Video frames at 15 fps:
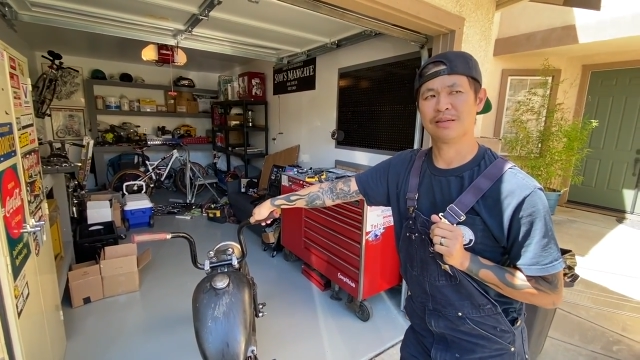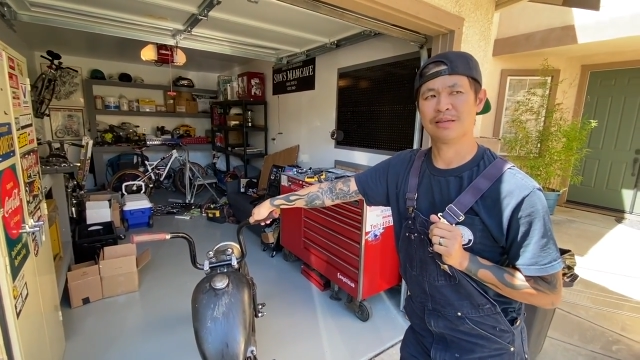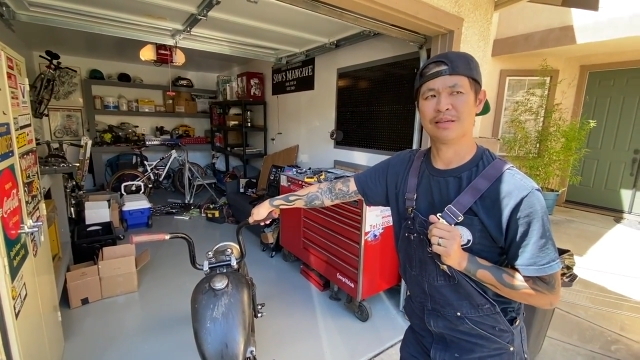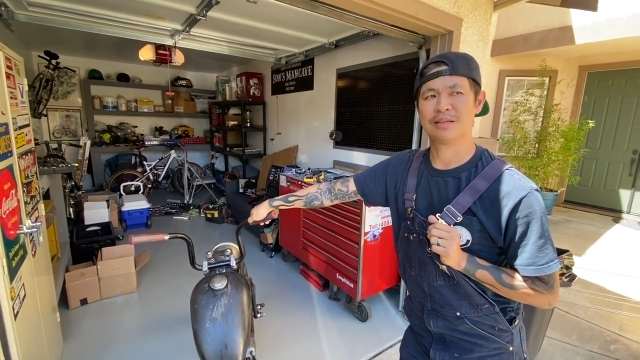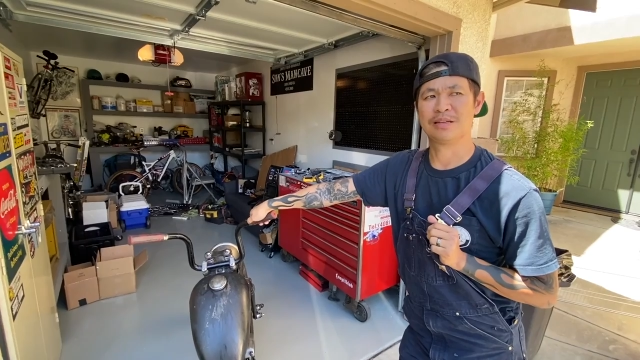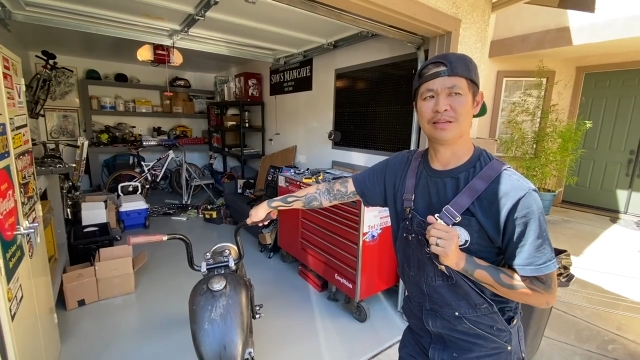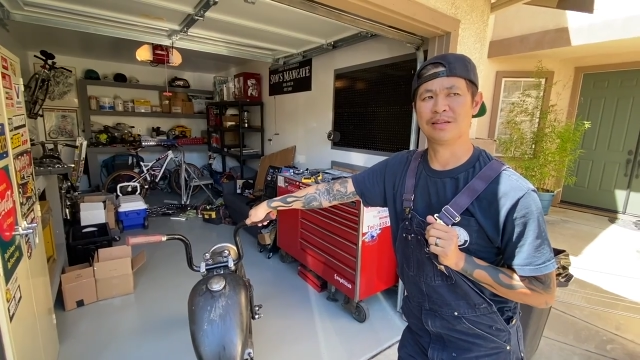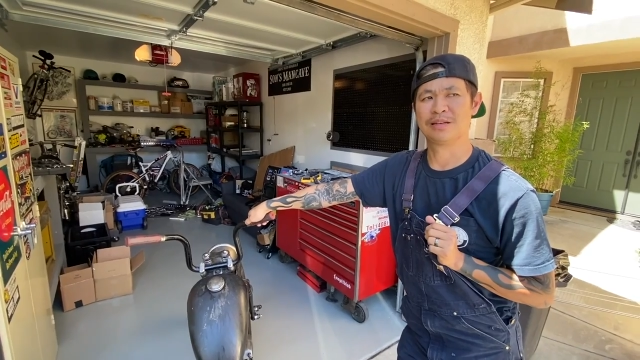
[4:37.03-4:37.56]

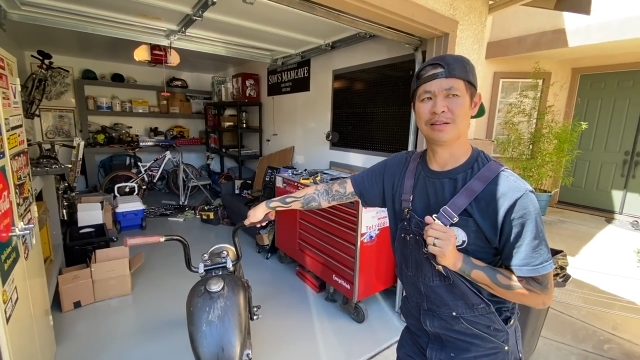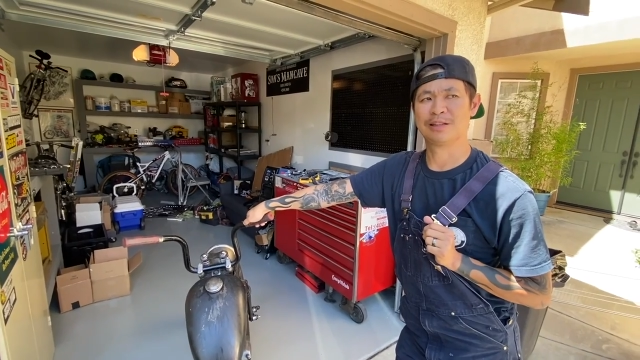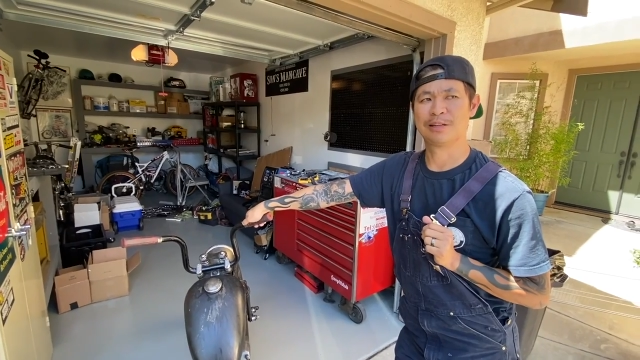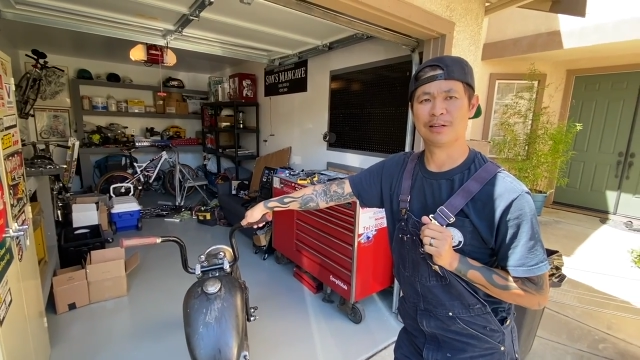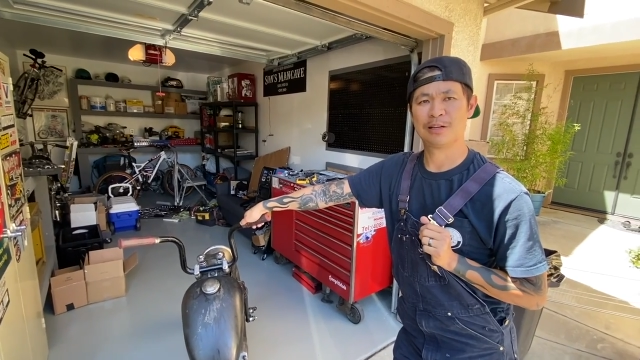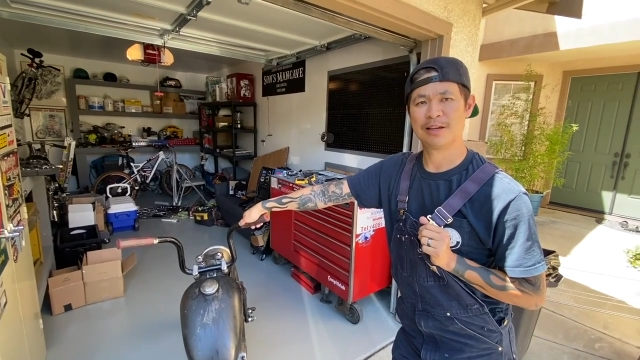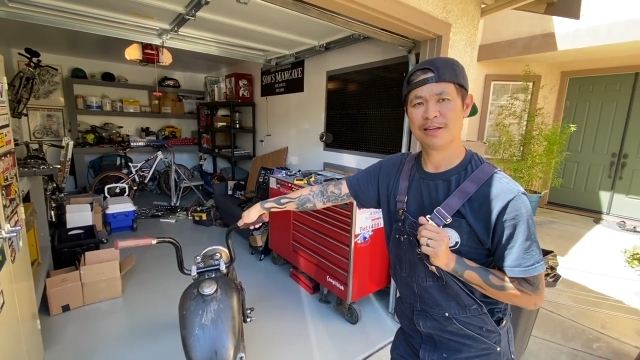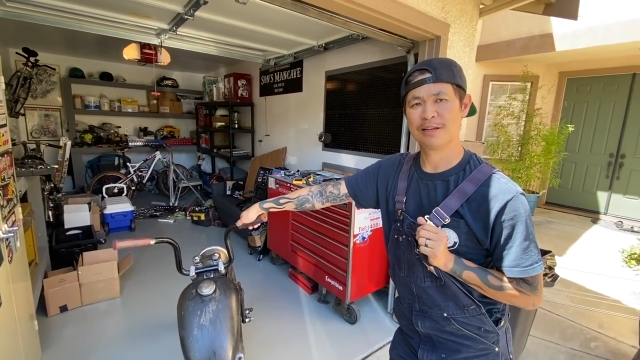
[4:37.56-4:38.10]
in
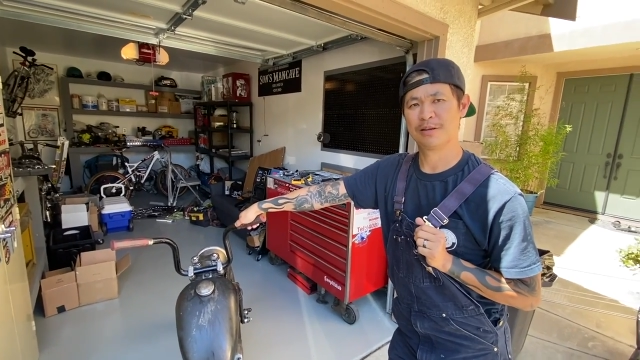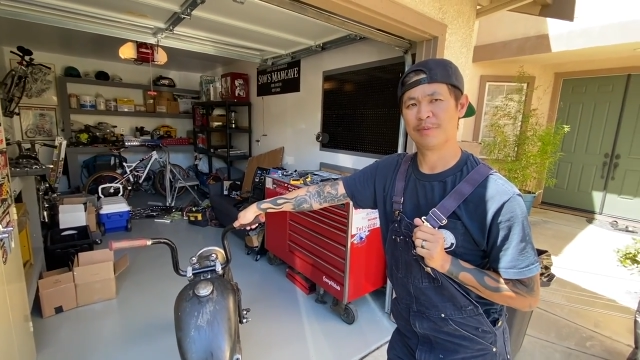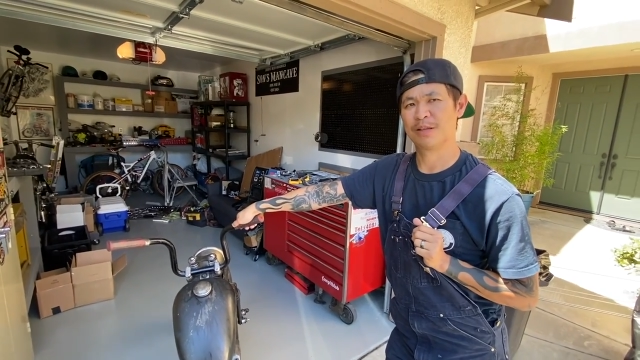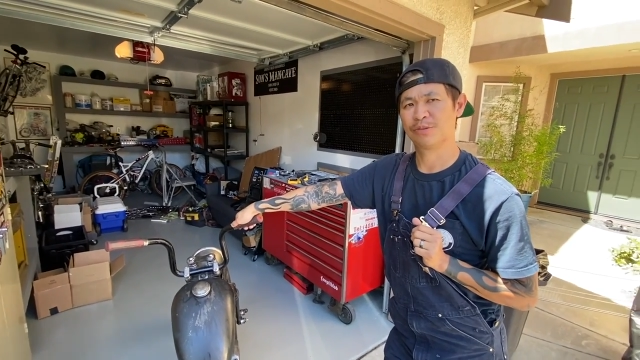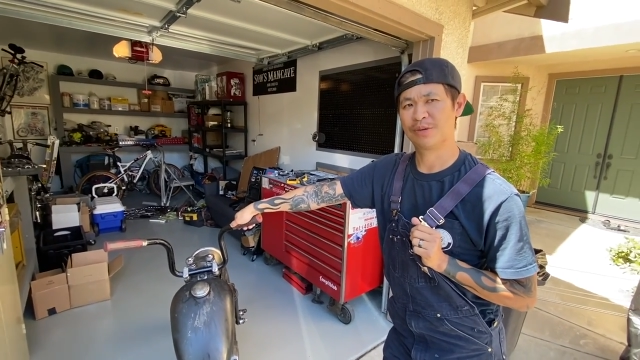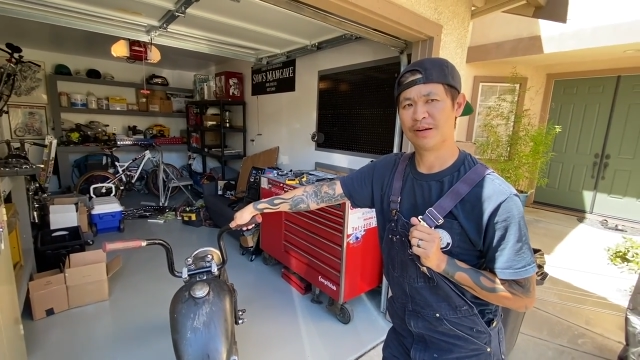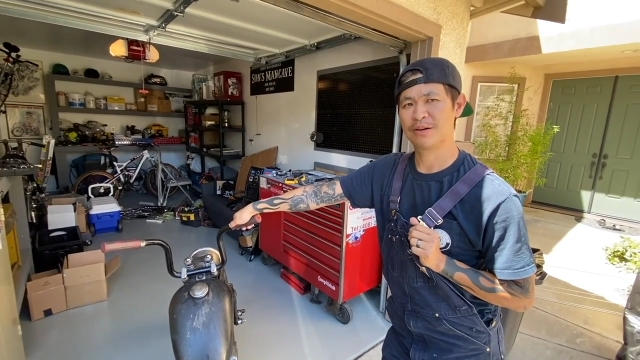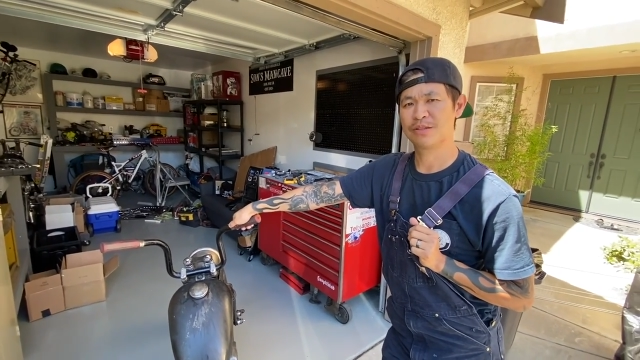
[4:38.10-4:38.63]
Clear Lake, about
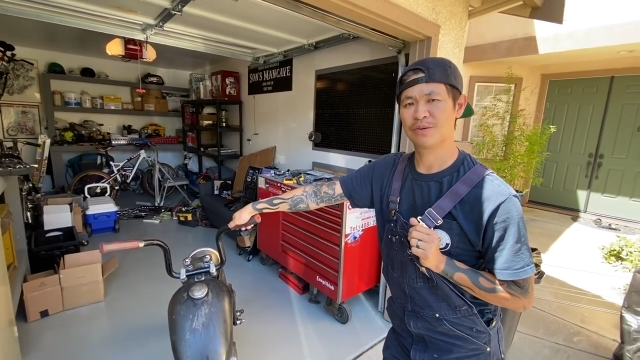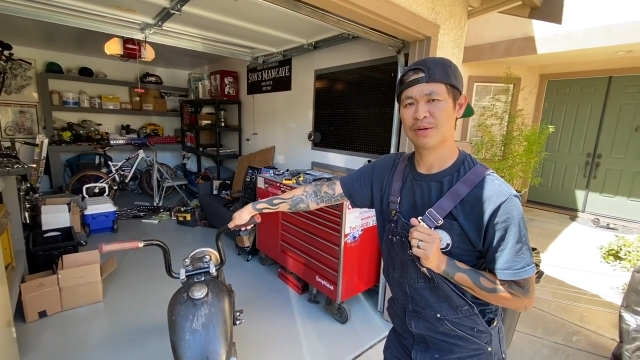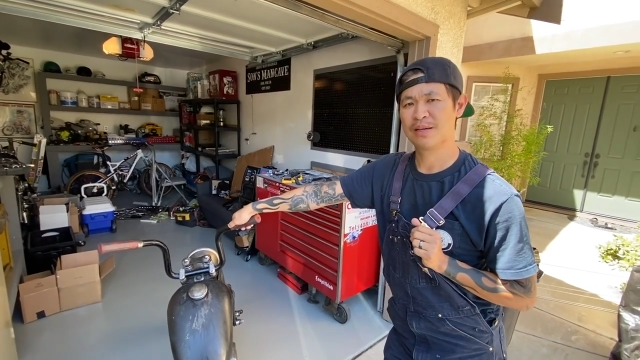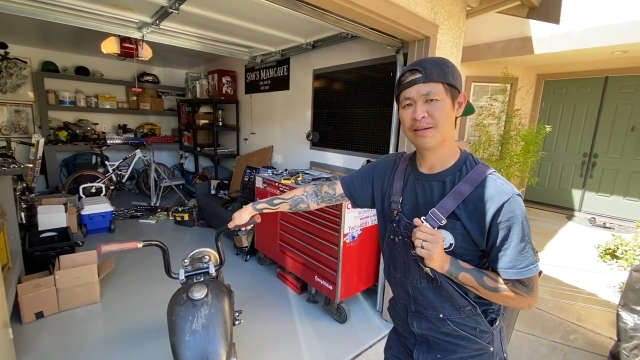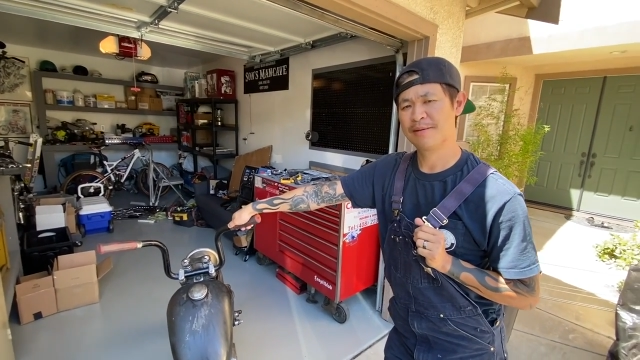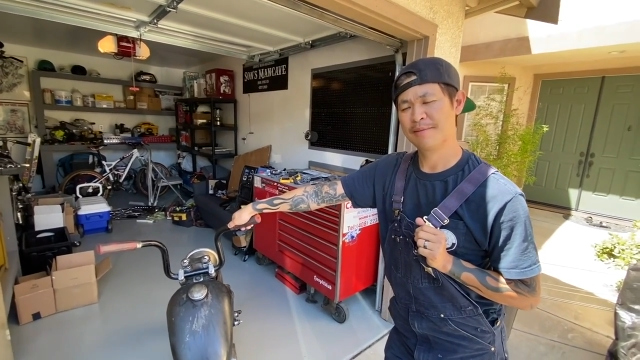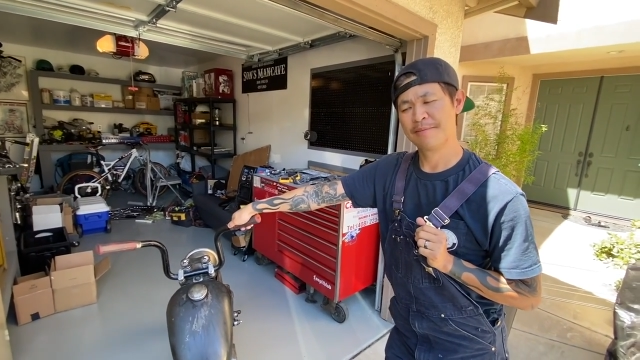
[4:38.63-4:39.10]
three hours away.